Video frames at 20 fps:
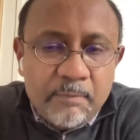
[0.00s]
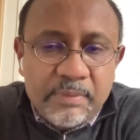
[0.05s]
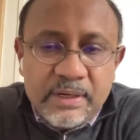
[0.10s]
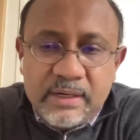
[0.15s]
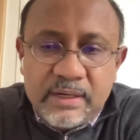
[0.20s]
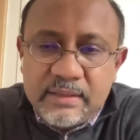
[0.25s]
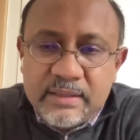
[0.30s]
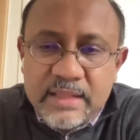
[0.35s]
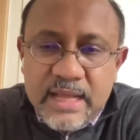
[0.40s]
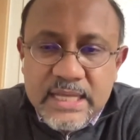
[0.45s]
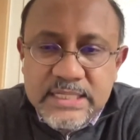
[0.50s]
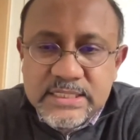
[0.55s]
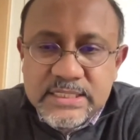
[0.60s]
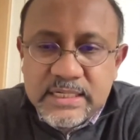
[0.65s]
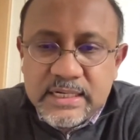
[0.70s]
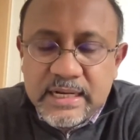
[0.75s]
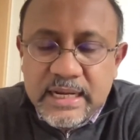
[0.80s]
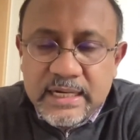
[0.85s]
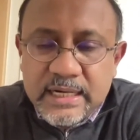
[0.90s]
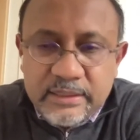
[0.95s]

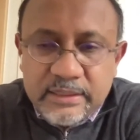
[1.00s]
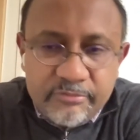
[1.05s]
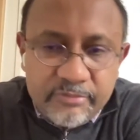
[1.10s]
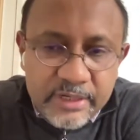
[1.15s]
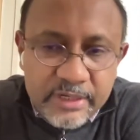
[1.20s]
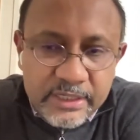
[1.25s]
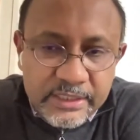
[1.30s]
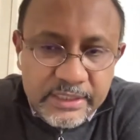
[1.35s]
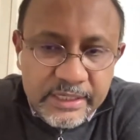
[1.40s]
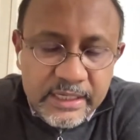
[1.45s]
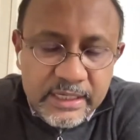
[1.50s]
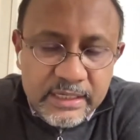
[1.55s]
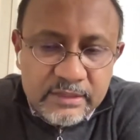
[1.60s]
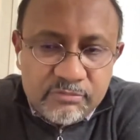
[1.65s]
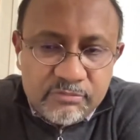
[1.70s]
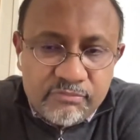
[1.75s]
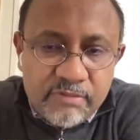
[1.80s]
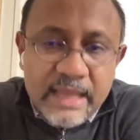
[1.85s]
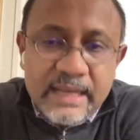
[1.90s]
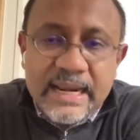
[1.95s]
pre-disaster
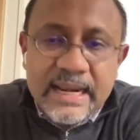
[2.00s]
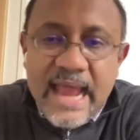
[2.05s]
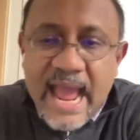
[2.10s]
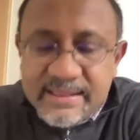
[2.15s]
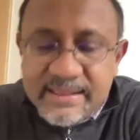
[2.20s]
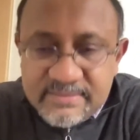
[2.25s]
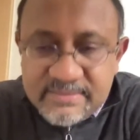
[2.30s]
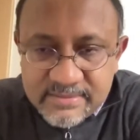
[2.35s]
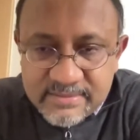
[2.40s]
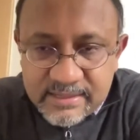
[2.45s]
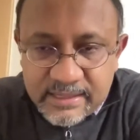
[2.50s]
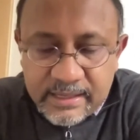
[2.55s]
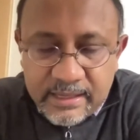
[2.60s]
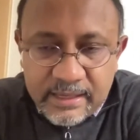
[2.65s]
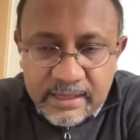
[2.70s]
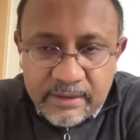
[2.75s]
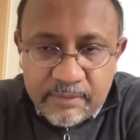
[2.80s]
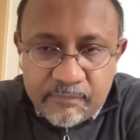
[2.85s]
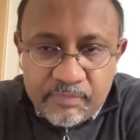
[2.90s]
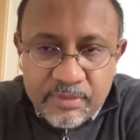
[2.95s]
activities,
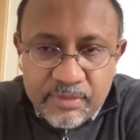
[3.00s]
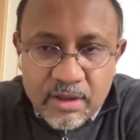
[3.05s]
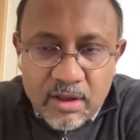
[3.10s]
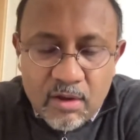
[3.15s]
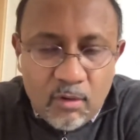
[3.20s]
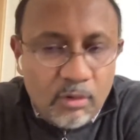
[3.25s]
financing,